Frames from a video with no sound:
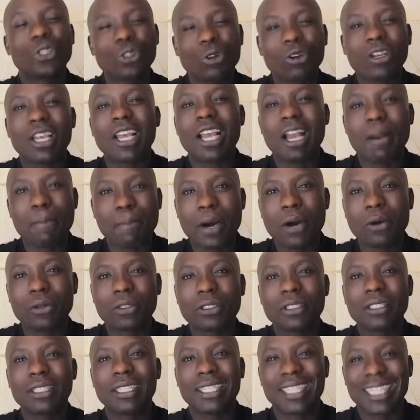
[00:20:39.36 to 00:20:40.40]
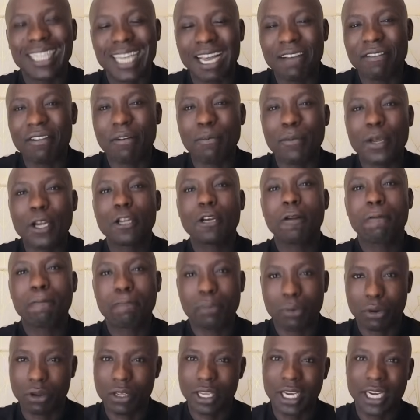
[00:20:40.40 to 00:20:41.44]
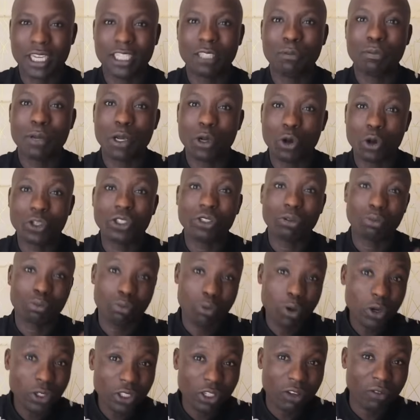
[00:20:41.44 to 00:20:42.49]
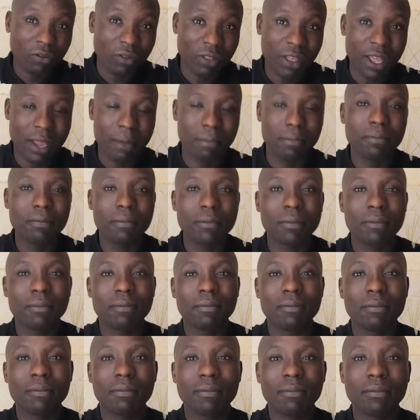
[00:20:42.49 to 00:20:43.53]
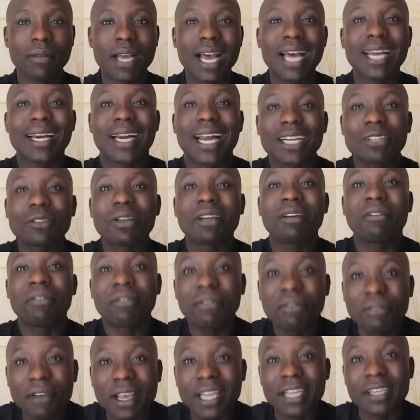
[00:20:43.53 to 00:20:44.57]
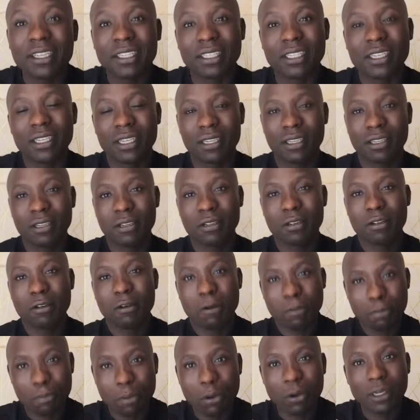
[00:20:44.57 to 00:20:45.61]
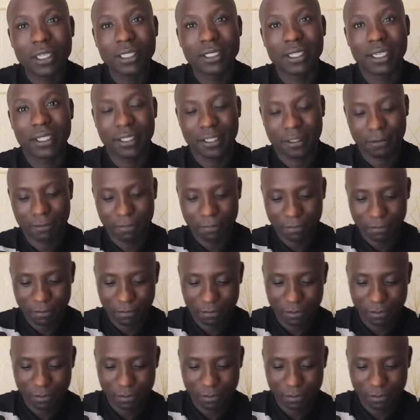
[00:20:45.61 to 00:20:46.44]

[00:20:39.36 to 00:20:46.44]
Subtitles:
talking about government projects because most of them are actually failed policies.